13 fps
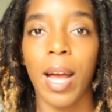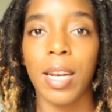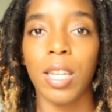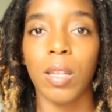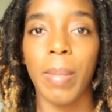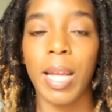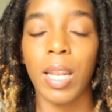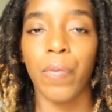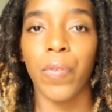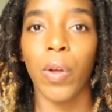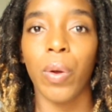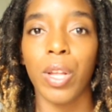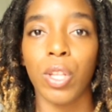I just mainly
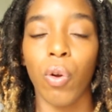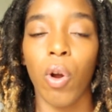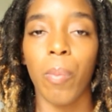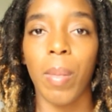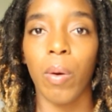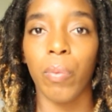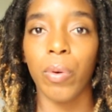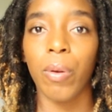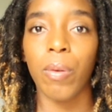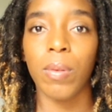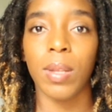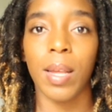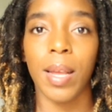focused on my
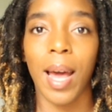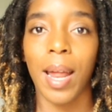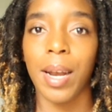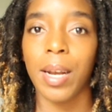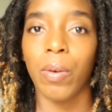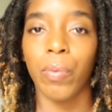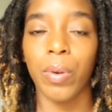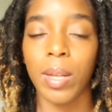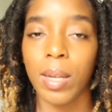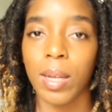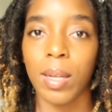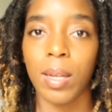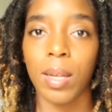roots and got in there really
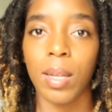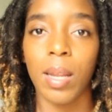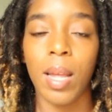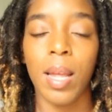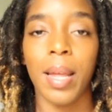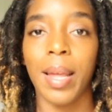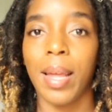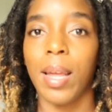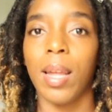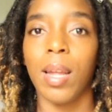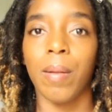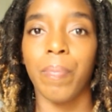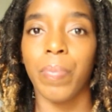good,
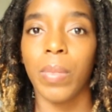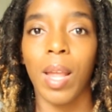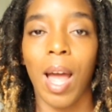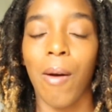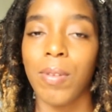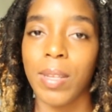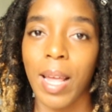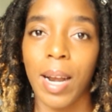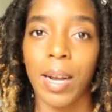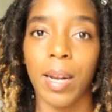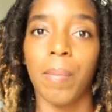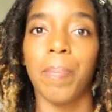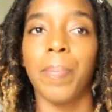and I was out
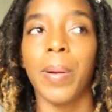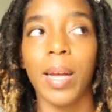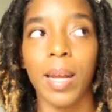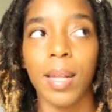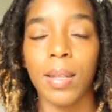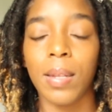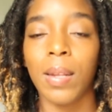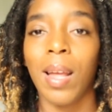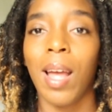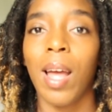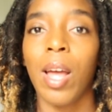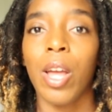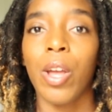of there. But
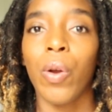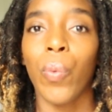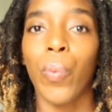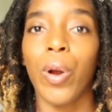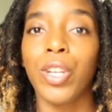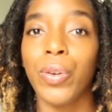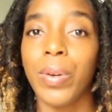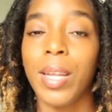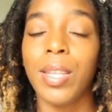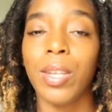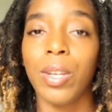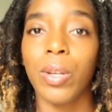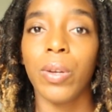what you
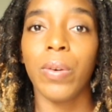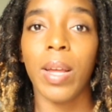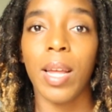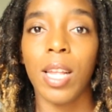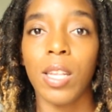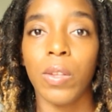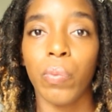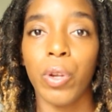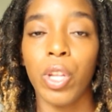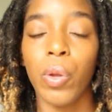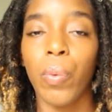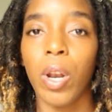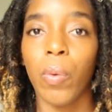need to do is
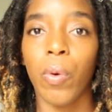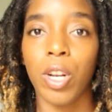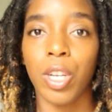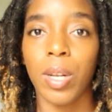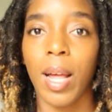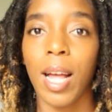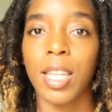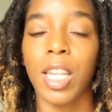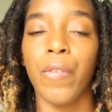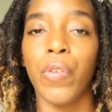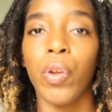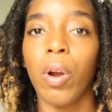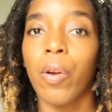when you want to wash your locks,
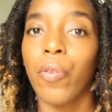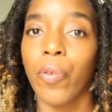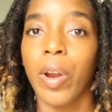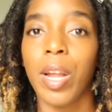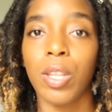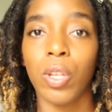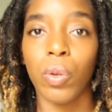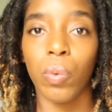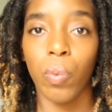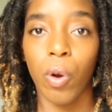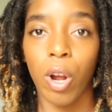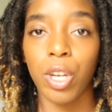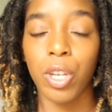if you're afraid to
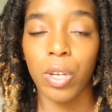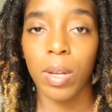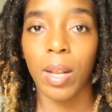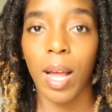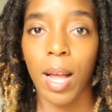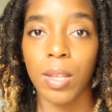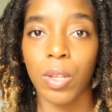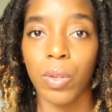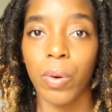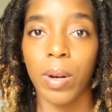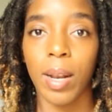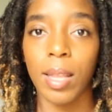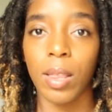wash your locks
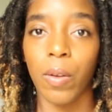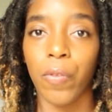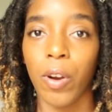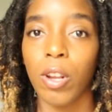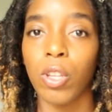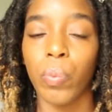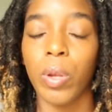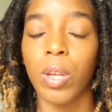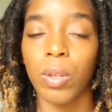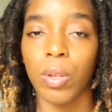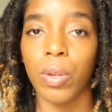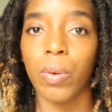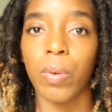during like the first week
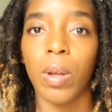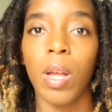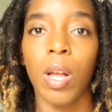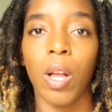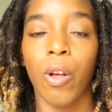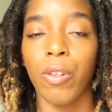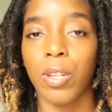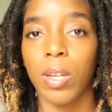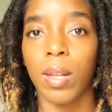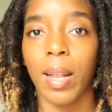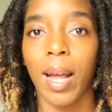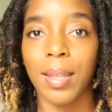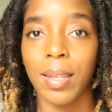or two, go to
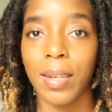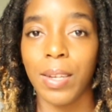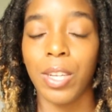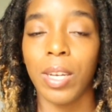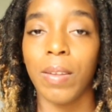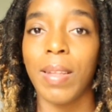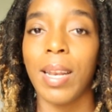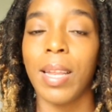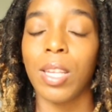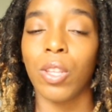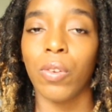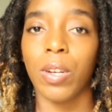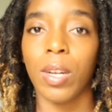a loctician if they
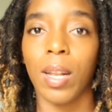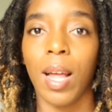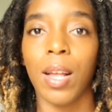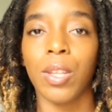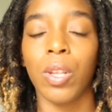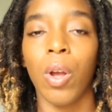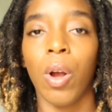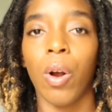did start your locks,